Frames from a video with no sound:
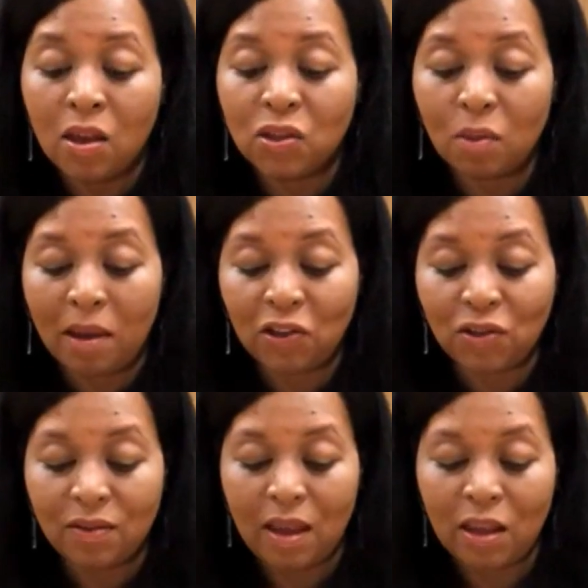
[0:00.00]
So make
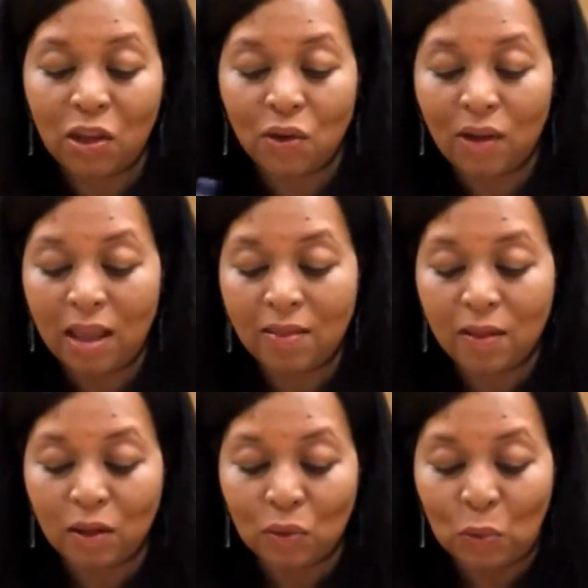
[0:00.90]
sure that you're in
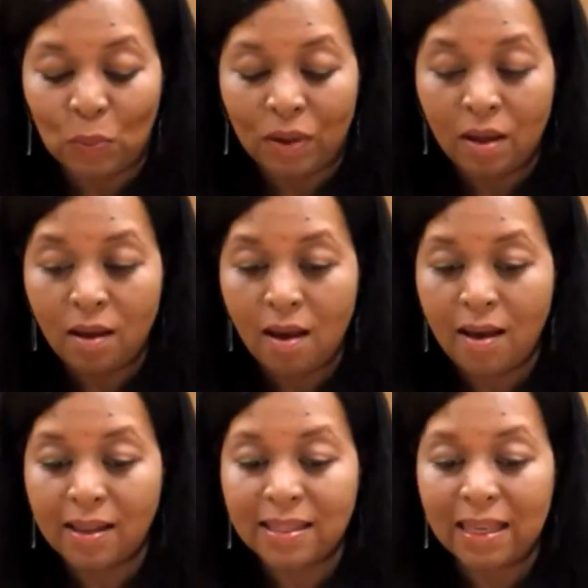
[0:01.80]
the loop
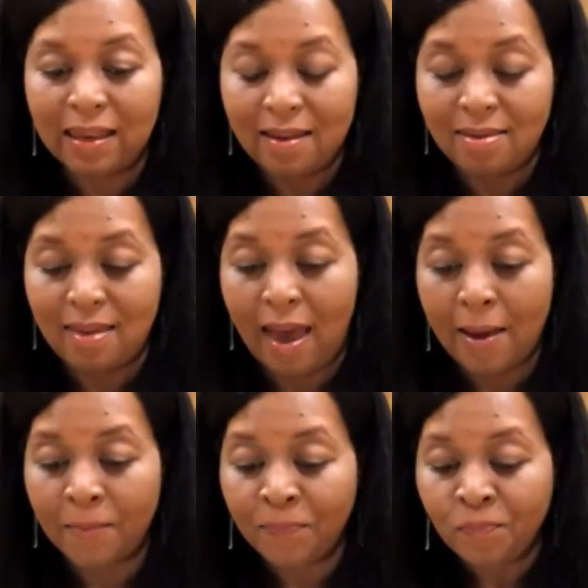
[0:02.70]
to get that.